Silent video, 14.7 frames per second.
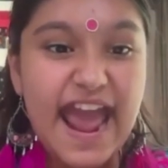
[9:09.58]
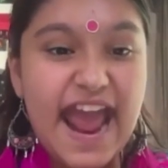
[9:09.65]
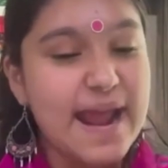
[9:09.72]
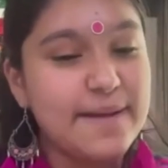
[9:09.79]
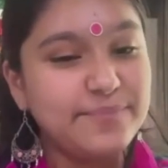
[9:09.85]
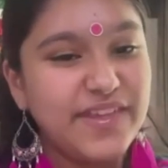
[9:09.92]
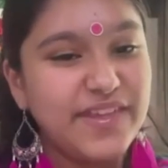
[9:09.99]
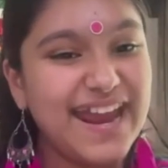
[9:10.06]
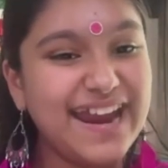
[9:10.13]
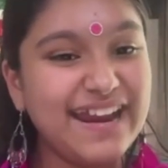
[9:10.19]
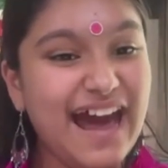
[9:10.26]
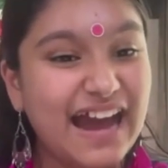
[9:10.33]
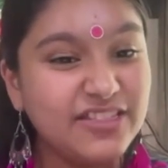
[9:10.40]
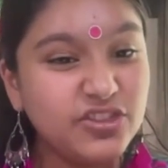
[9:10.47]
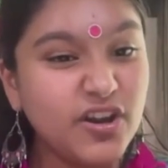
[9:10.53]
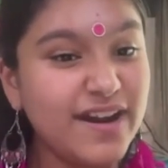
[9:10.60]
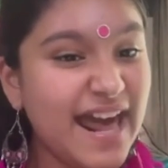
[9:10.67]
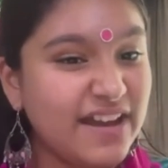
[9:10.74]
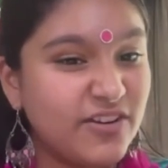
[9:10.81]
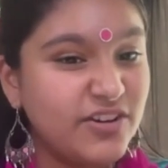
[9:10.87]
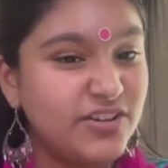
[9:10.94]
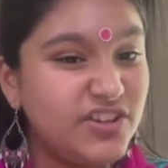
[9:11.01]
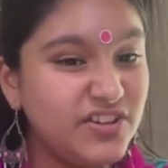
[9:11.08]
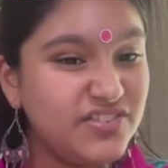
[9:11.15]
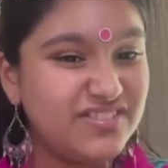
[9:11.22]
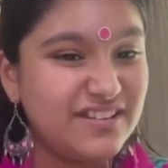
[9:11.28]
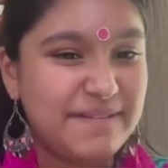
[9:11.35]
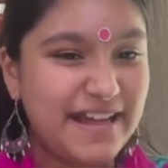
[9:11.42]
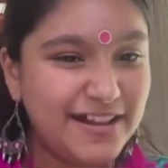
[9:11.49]
And then I thought I could use
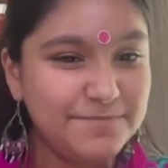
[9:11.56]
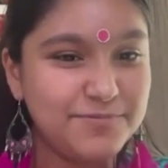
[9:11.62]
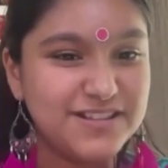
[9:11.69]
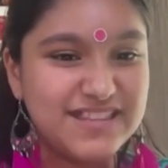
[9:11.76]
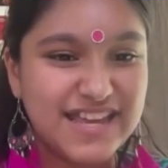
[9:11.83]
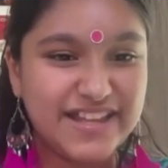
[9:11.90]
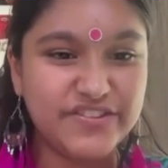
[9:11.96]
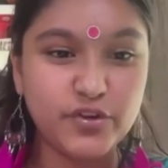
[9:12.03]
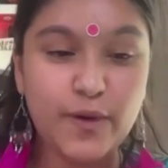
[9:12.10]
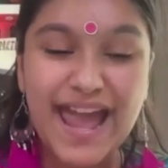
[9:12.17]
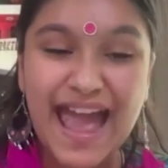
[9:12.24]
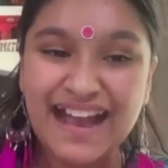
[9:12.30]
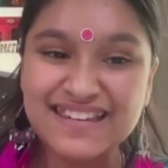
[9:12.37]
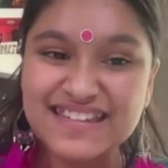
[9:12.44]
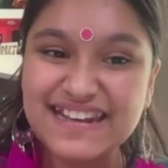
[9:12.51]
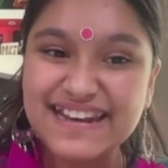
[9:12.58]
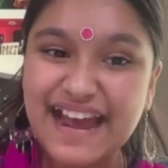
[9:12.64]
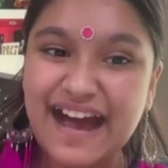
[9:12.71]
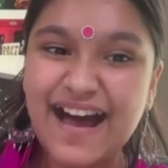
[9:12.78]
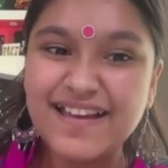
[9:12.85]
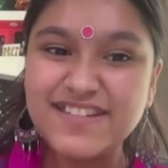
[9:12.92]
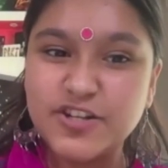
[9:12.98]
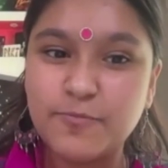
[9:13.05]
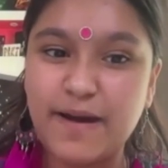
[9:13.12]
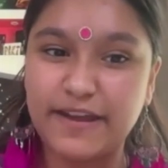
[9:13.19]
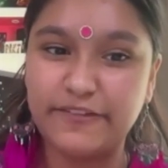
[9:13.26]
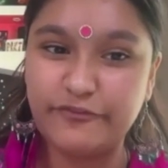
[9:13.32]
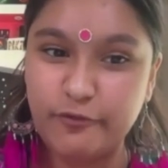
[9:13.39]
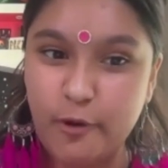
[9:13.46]
some help with it. So I actually asked
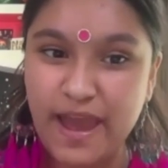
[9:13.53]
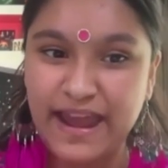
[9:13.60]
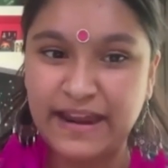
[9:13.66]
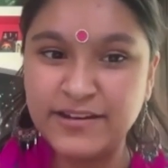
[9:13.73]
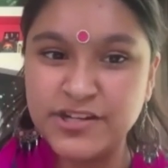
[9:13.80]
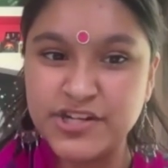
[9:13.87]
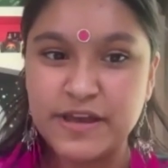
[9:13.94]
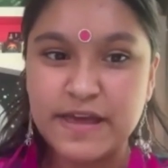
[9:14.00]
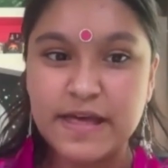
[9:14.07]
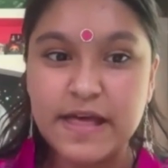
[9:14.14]
my friend.